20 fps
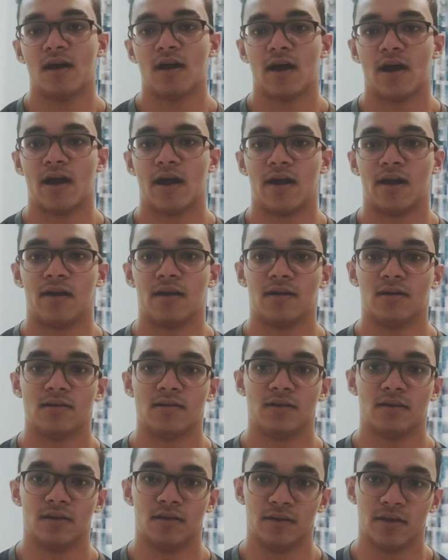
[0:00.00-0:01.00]
And
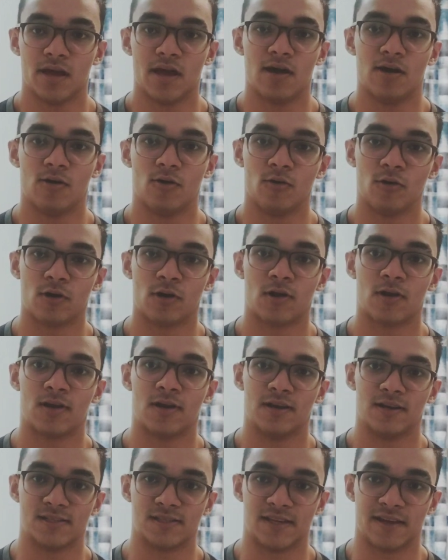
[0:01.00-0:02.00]
yeah, overall
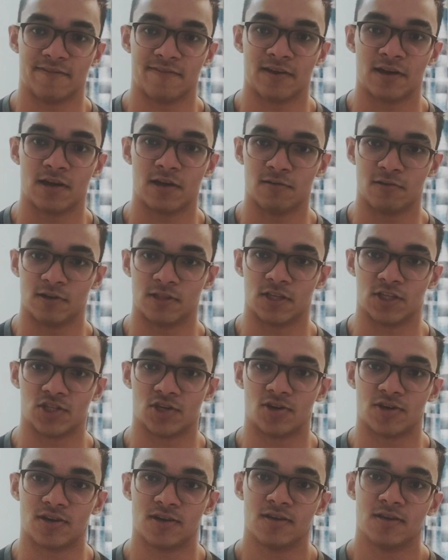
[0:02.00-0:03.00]
it's definitely worth a
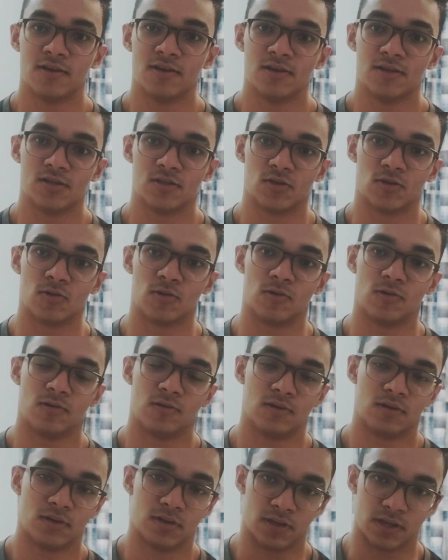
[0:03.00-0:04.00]
shot. So
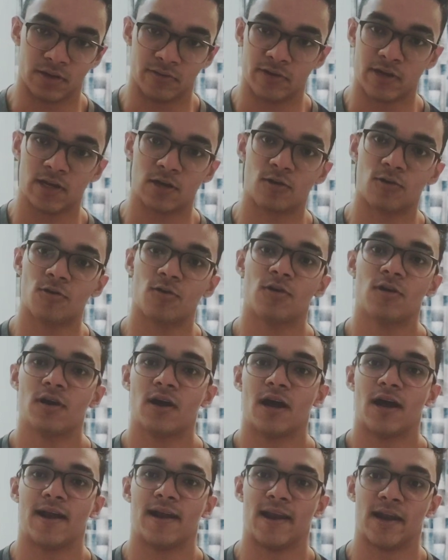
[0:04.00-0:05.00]
give it a go
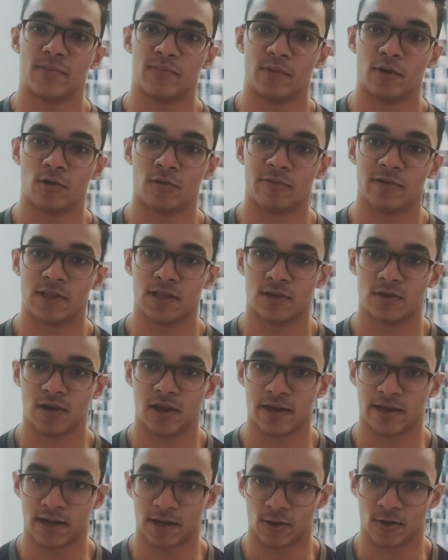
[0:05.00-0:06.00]
and let me know whether you
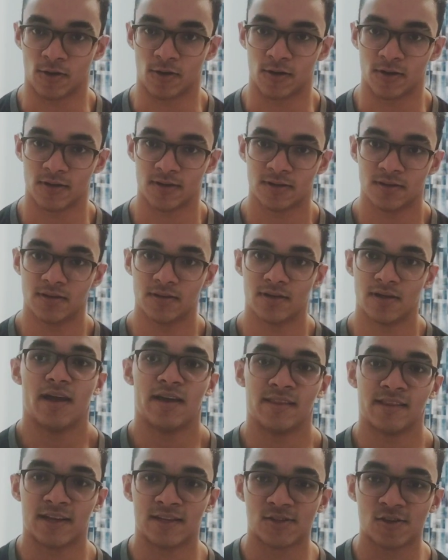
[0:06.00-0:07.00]
like it or not.
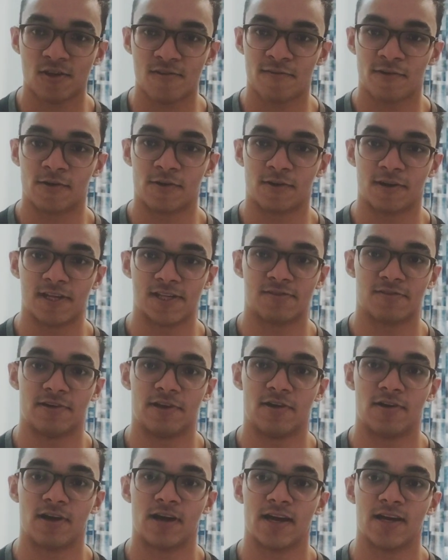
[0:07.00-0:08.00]
And that's all for today's
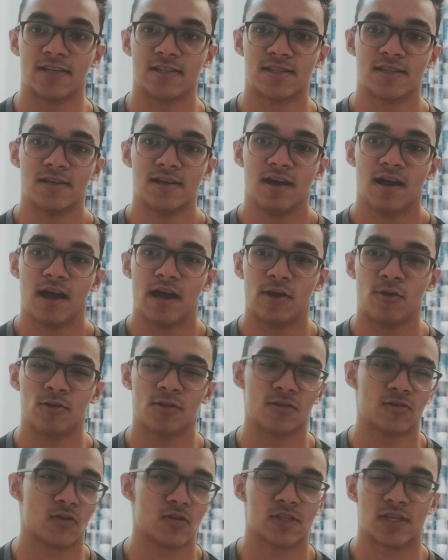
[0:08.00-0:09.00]
video guys. I know
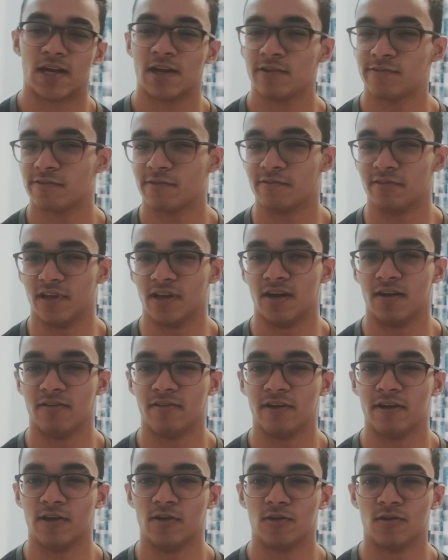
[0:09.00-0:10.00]
this was kind of a weird
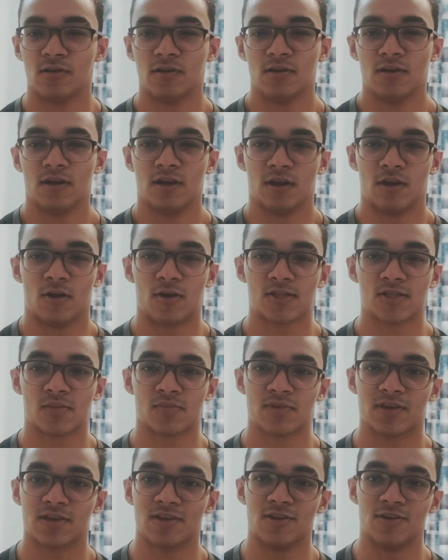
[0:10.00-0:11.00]
video, not
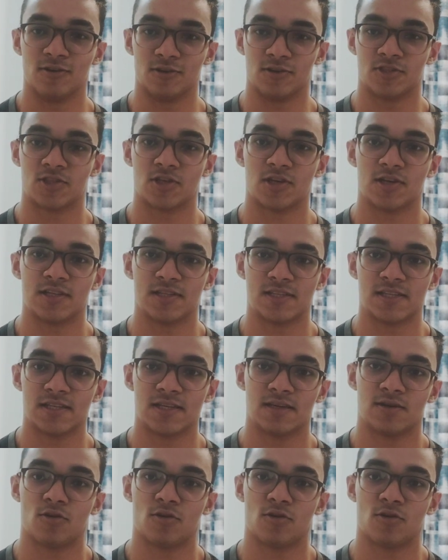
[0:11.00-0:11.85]
something you'd usually see.